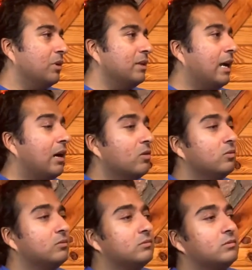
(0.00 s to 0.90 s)
But
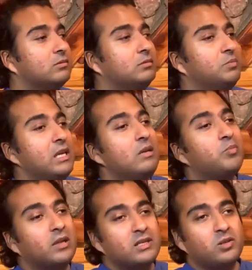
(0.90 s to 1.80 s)
now, being
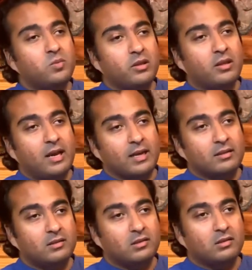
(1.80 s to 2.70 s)
blessed with
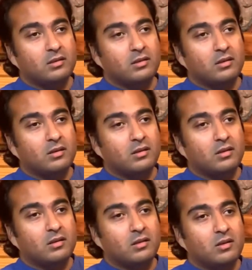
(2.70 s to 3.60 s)
that,
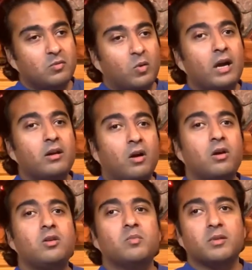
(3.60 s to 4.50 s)
why
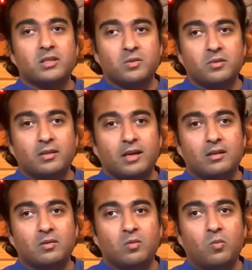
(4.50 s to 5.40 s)
are you blessed with
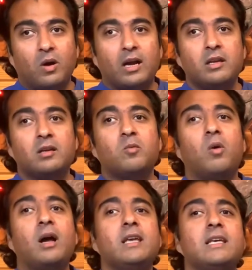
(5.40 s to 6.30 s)
that? Why,
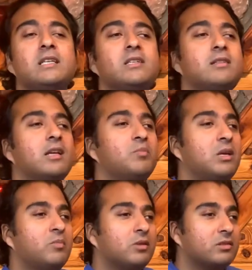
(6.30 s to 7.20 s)
why is it that
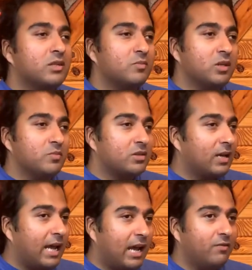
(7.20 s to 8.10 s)
people sometimes
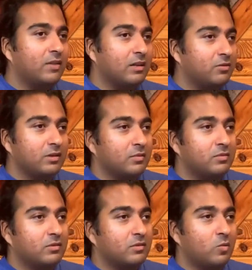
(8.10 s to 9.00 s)
have that great
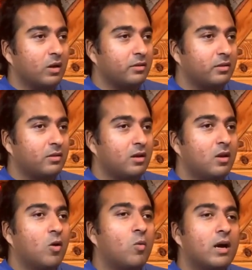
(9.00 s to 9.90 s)
wealth?
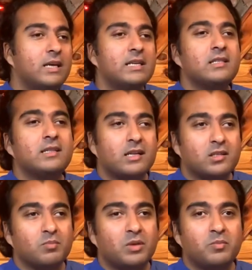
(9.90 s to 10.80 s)
Why is it
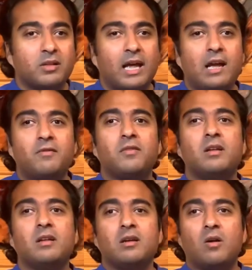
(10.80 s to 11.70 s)
that some people have
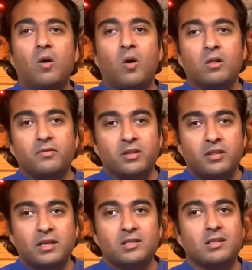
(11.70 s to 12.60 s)
all of the
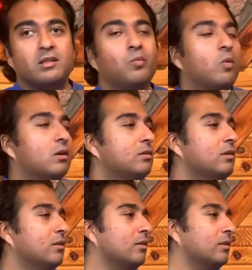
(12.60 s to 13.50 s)
things that they want
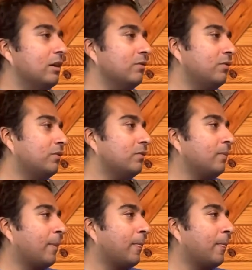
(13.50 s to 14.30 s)
in their life?